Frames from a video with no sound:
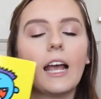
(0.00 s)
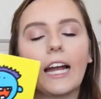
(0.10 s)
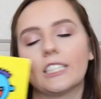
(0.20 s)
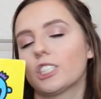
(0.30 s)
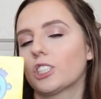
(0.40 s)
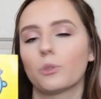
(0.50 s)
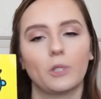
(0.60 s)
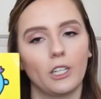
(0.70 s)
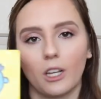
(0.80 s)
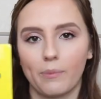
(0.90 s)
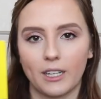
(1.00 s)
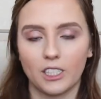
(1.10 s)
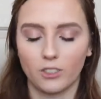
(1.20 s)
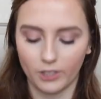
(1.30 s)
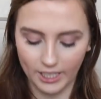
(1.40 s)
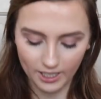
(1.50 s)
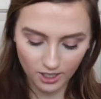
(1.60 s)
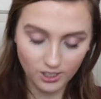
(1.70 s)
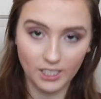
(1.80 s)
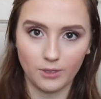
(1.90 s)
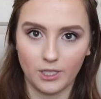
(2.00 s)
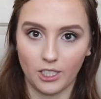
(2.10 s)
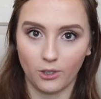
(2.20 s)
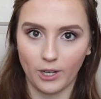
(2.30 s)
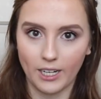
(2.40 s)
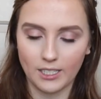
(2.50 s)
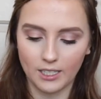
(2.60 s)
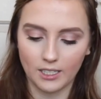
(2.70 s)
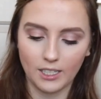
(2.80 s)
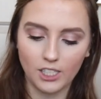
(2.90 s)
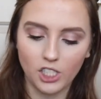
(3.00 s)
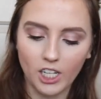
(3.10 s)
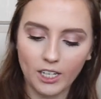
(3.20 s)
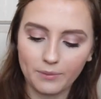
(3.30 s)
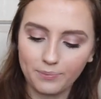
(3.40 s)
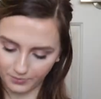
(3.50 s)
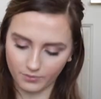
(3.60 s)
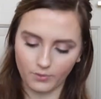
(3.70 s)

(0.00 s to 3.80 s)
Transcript: and it's just a really good message for kiddos, and it was in great condition.